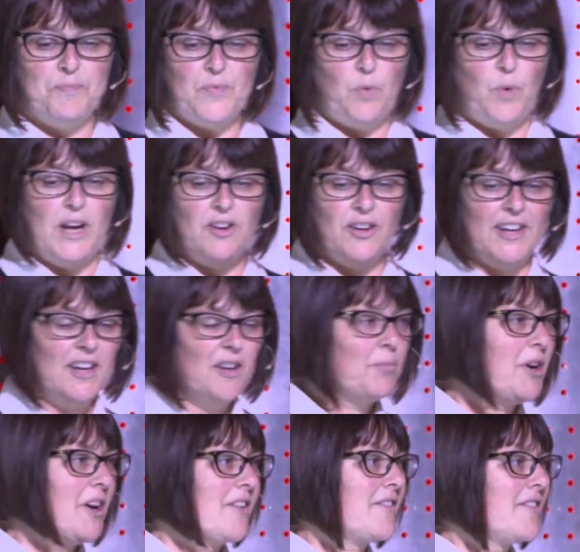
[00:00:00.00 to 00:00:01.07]
We're looking at
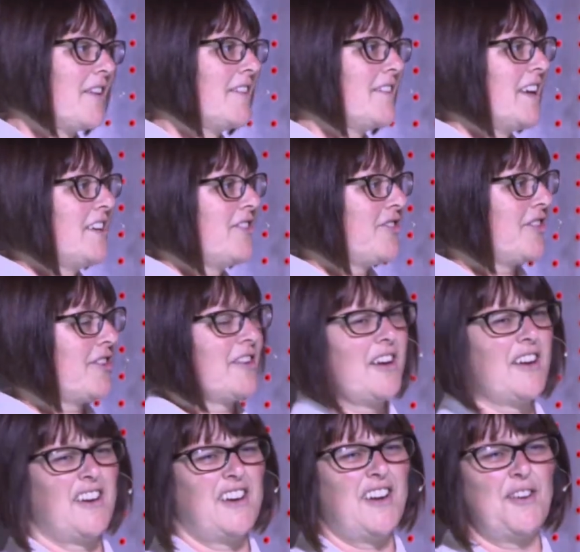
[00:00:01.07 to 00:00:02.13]
personalisation,
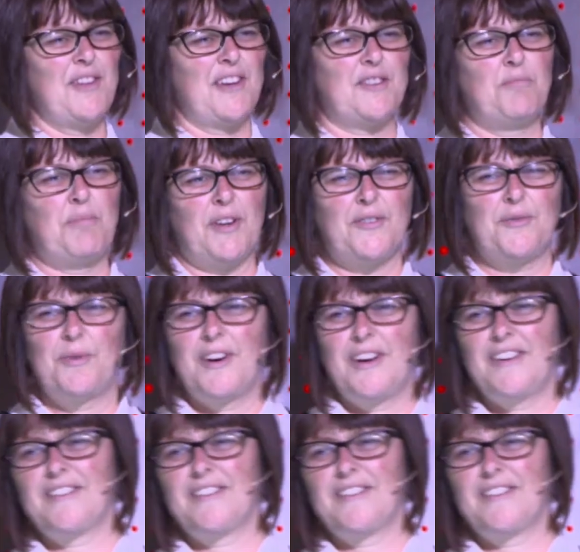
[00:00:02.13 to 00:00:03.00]
and I know that's a buzzword,